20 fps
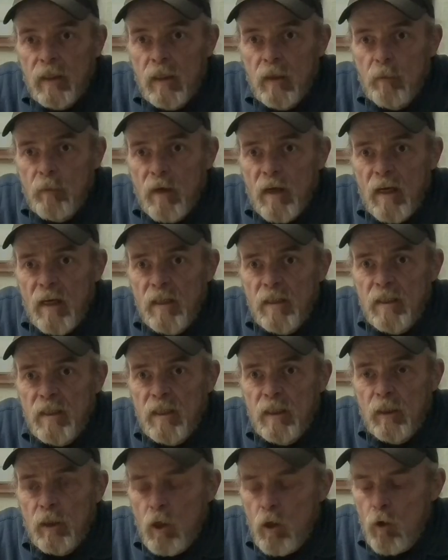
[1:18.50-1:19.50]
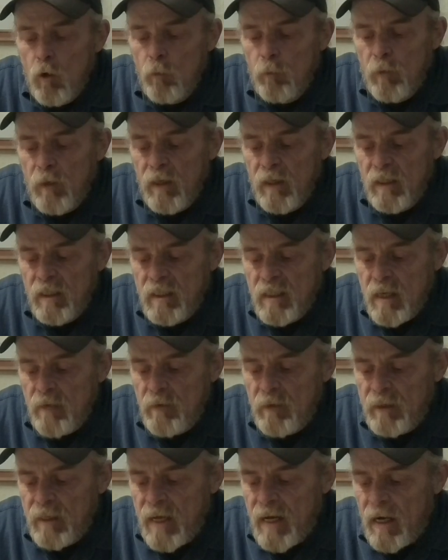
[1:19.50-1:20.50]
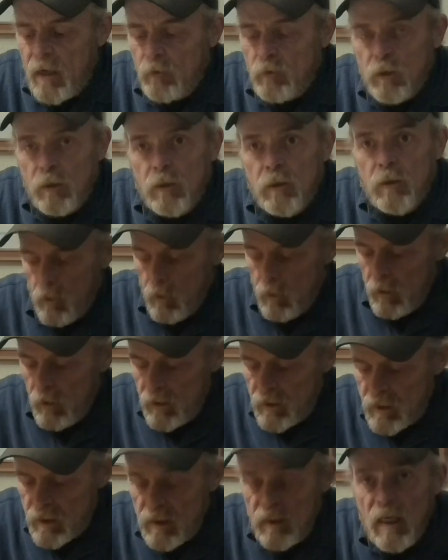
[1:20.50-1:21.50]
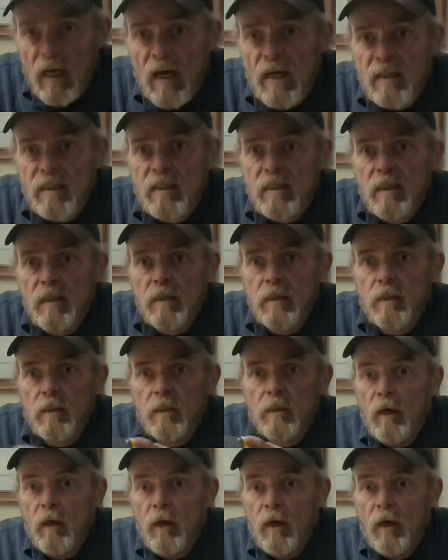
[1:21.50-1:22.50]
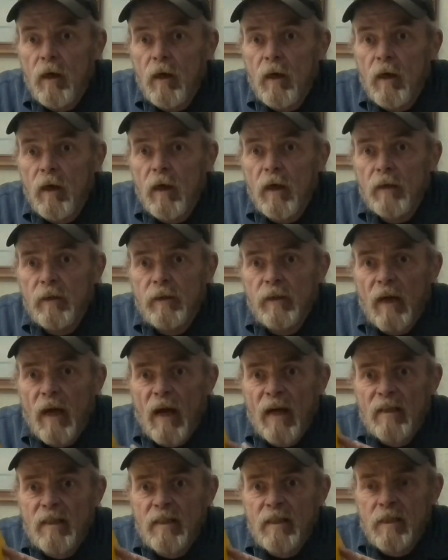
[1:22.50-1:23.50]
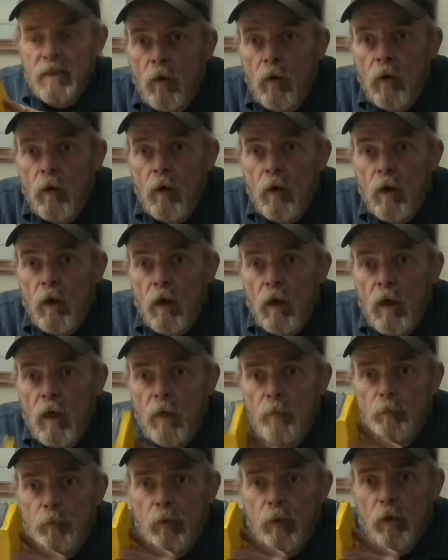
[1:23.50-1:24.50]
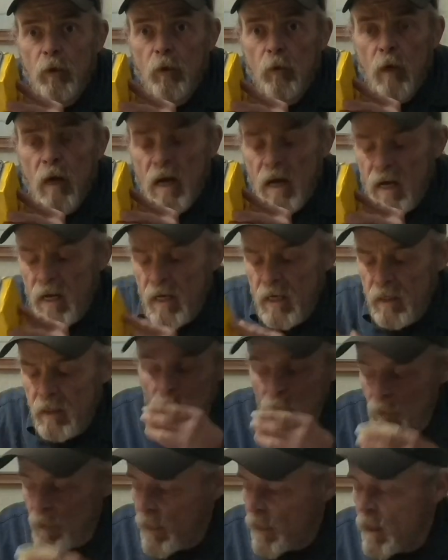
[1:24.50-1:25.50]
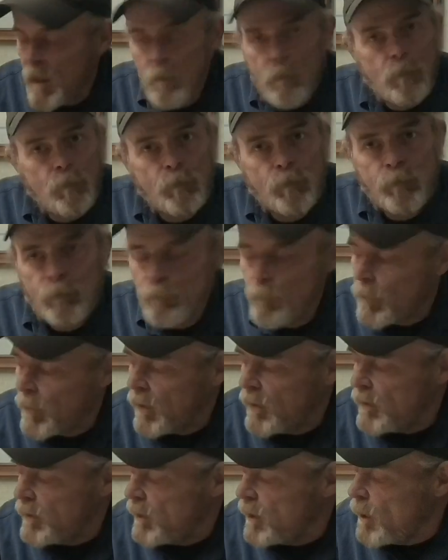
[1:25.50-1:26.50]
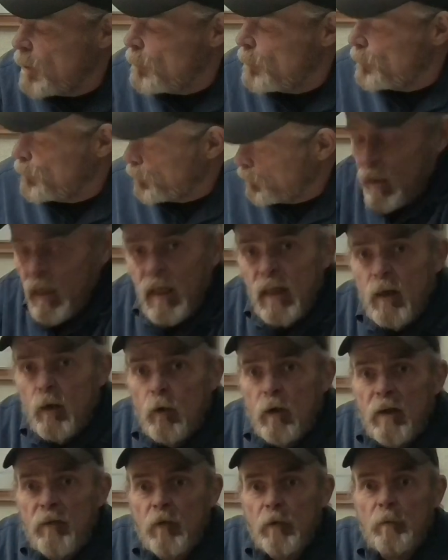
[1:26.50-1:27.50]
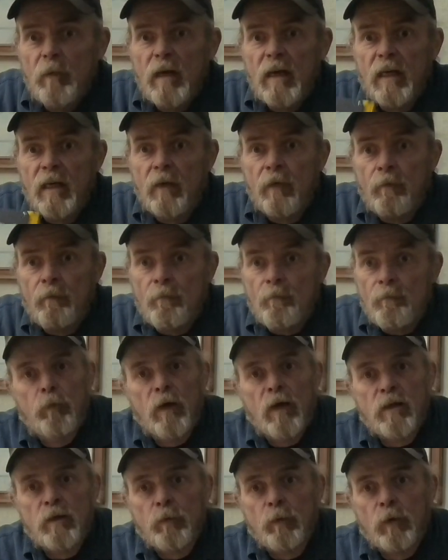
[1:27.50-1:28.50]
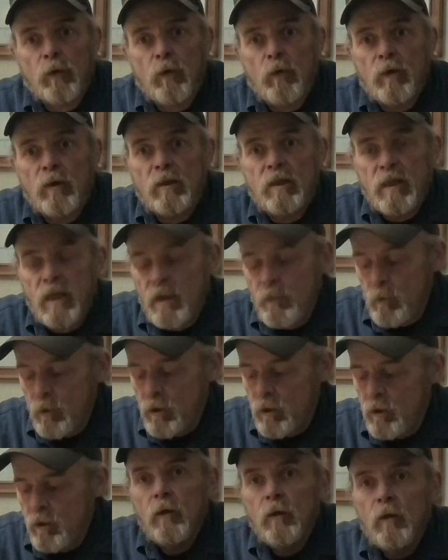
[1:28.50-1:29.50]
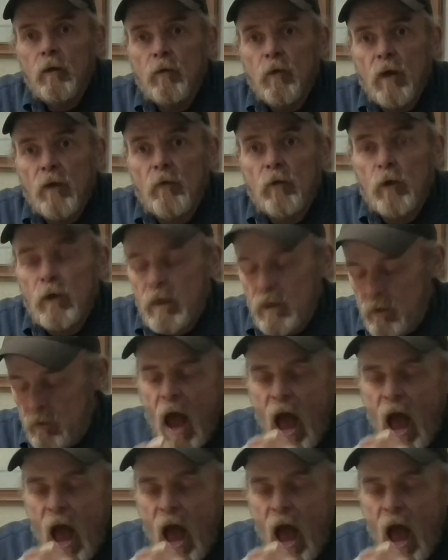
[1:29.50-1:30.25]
amazing Lone Pig 7000. It slices. It dices. It purees. Yum. It'll even make the best bologna sandwich you've ever eaten.